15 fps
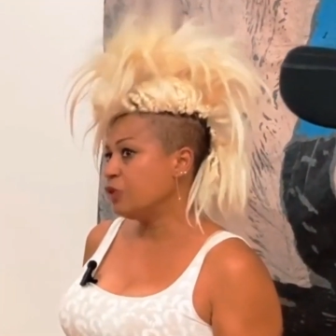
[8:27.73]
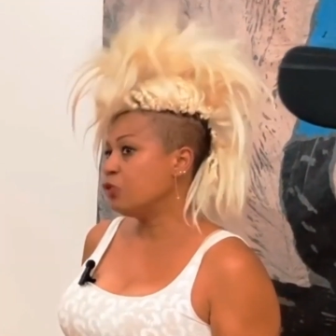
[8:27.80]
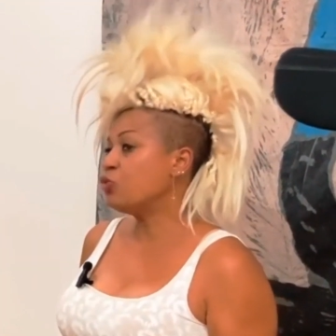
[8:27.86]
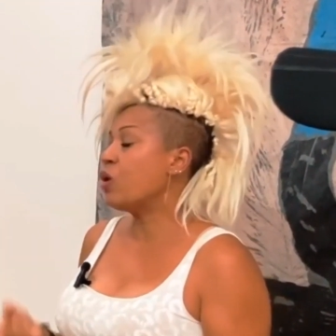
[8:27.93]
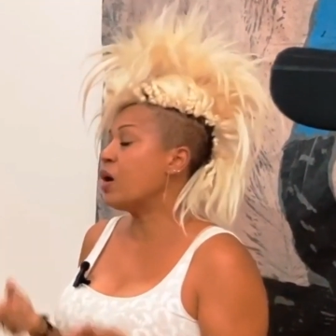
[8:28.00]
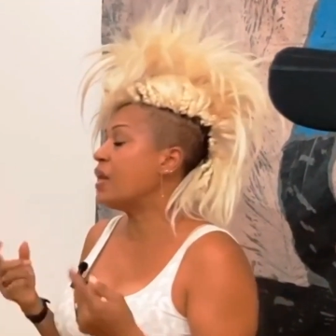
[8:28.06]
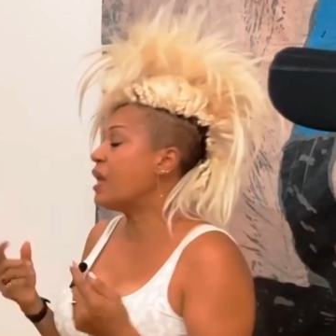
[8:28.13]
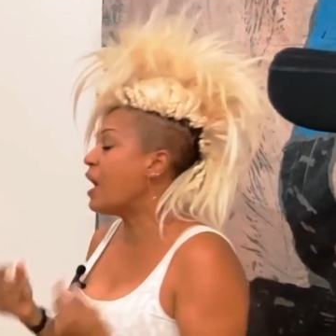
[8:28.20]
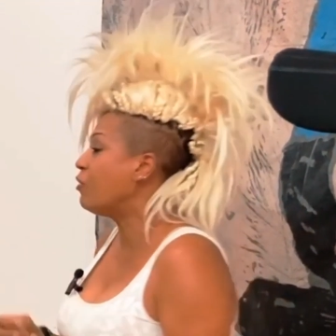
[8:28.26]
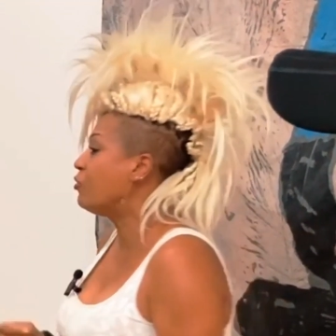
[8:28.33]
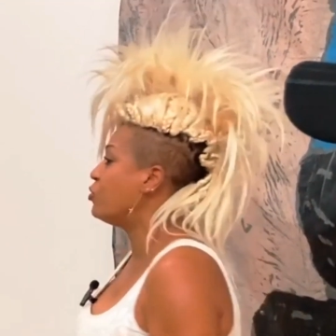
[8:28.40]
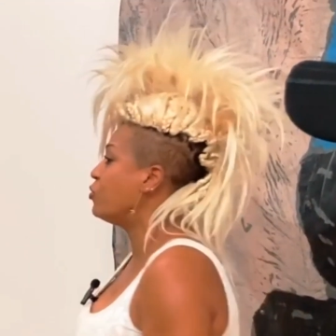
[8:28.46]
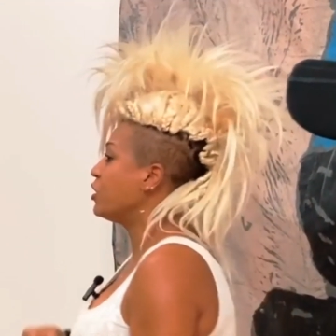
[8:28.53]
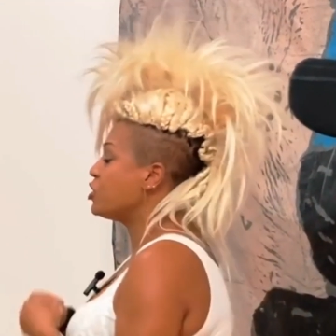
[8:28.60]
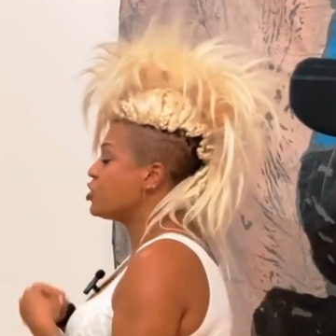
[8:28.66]
to allow
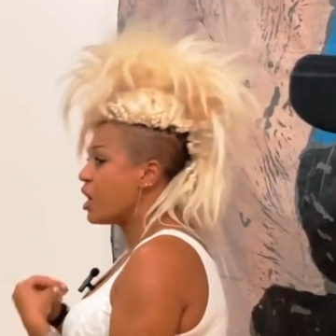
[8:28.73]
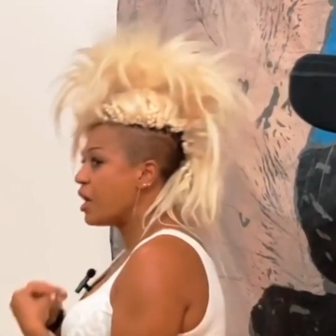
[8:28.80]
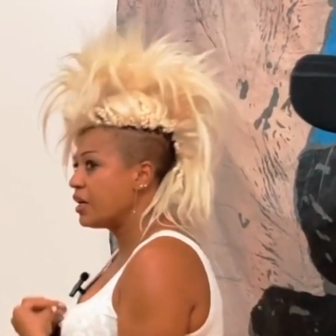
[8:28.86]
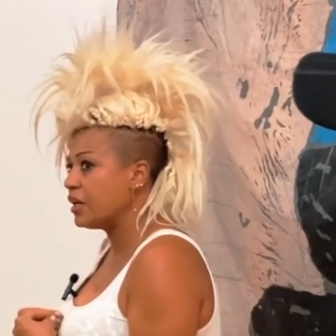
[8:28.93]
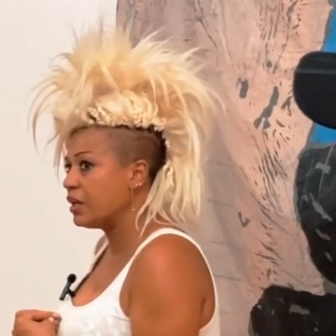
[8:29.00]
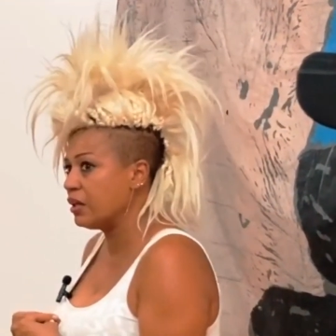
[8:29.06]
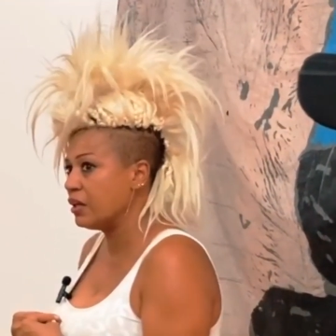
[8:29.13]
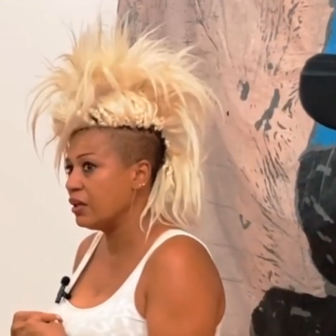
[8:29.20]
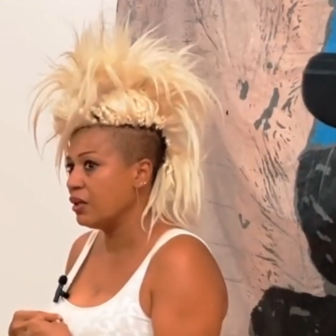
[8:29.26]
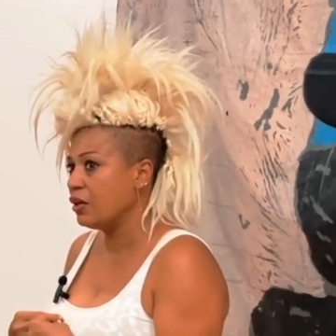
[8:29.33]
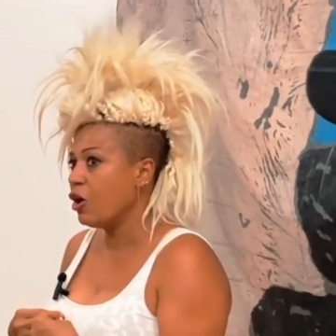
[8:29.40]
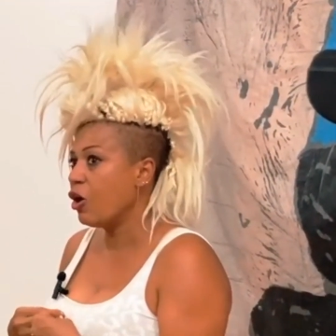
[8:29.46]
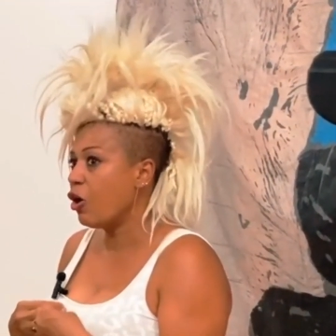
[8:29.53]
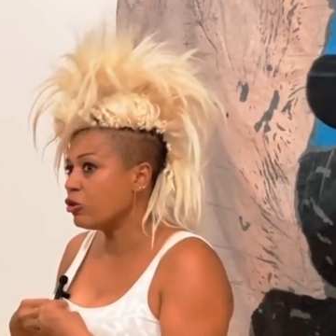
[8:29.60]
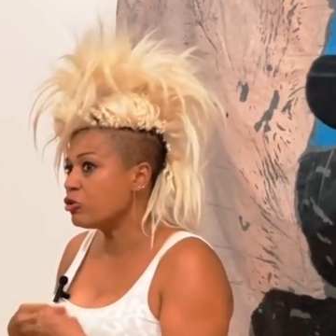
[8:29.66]
you a channel
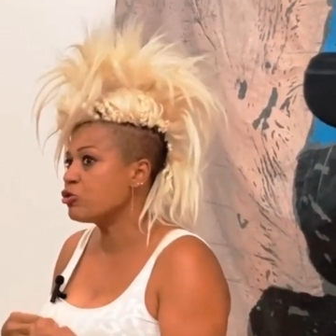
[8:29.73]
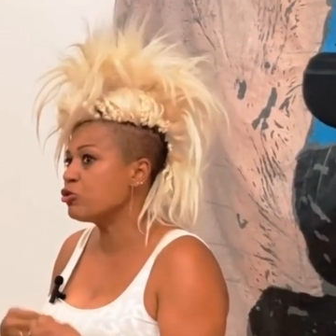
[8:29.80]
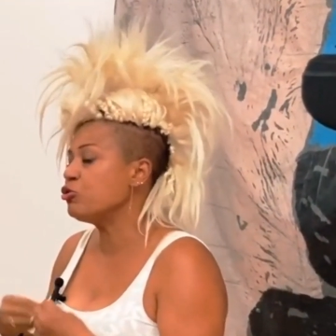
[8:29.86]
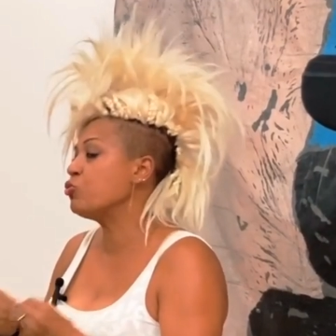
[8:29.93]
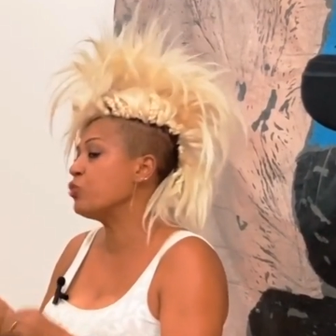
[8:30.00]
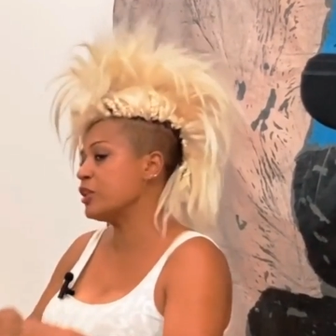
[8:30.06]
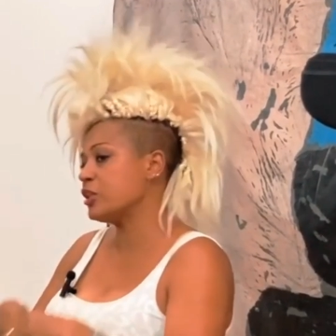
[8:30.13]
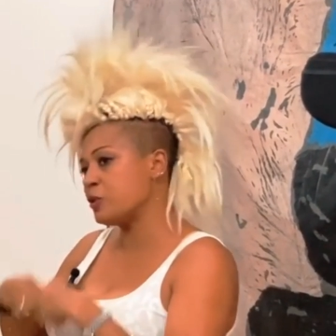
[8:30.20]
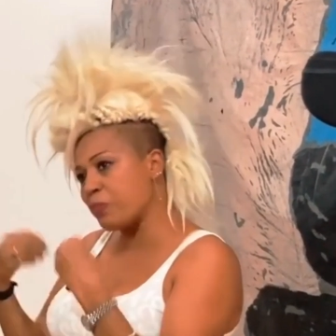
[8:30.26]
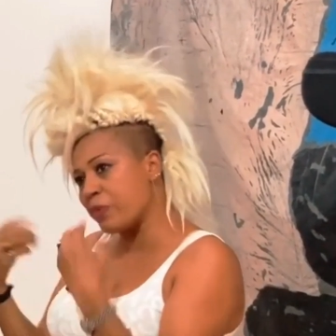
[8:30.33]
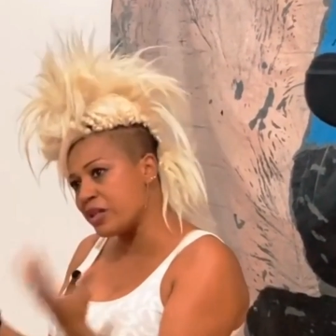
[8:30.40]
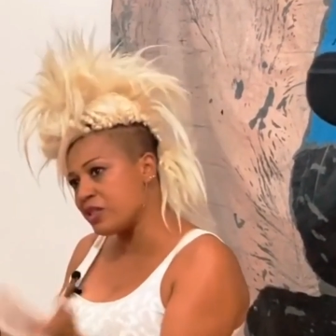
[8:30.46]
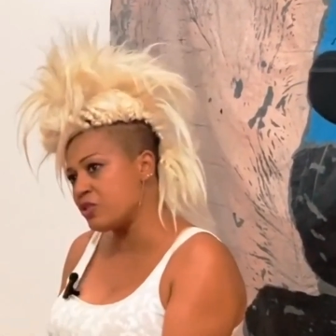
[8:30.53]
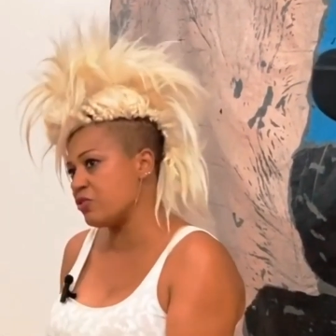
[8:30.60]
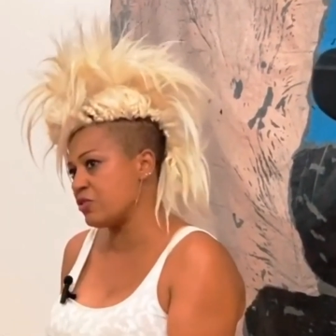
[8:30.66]
also to
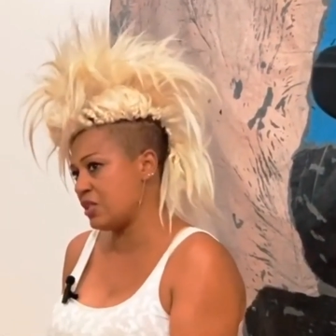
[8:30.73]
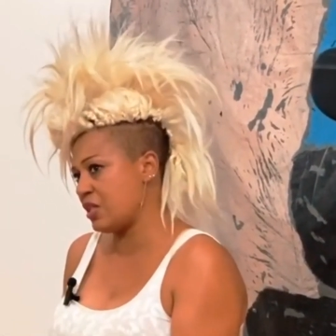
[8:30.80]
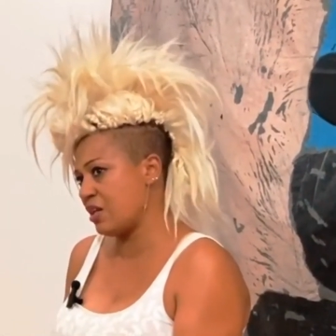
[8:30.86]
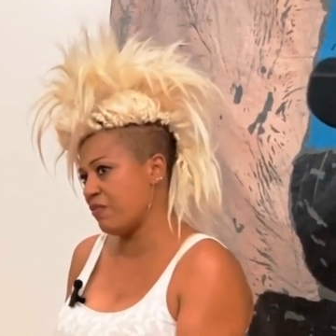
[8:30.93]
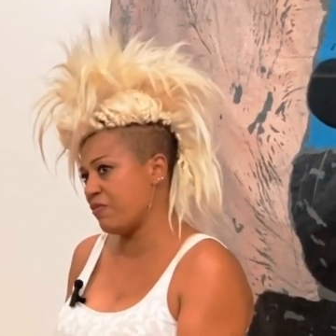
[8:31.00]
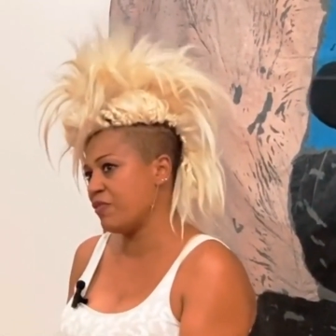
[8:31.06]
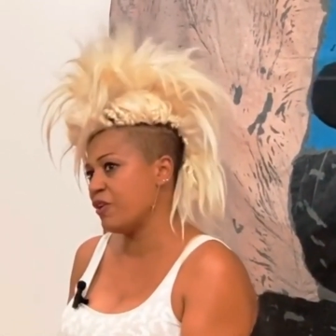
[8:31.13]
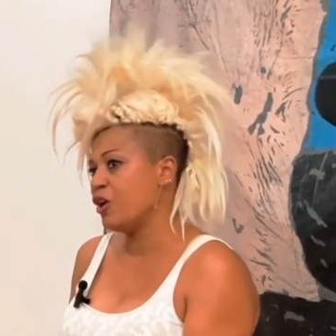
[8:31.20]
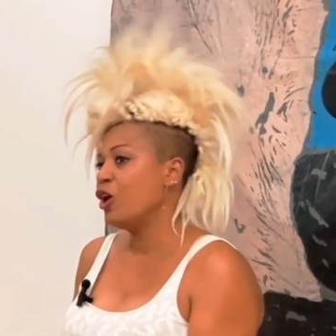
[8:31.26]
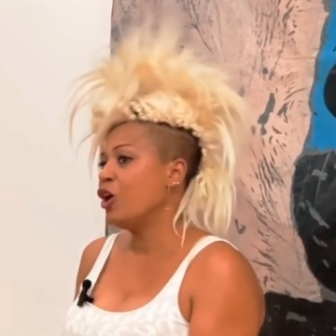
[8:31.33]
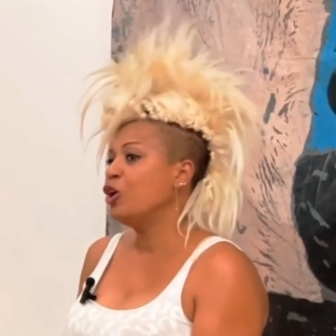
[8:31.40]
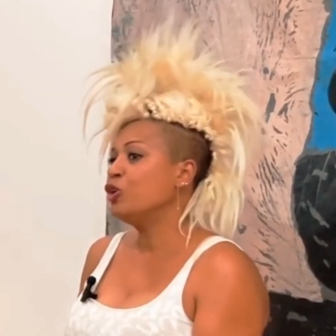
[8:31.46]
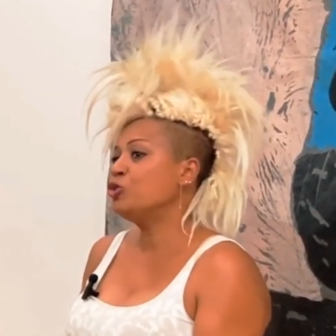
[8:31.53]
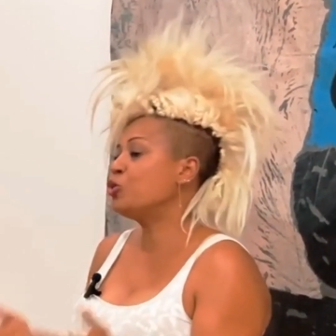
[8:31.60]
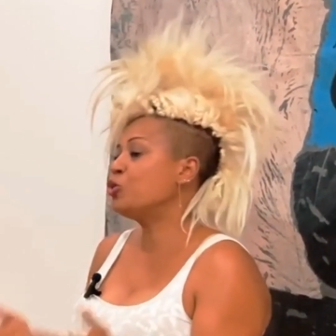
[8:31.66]
express yourself, to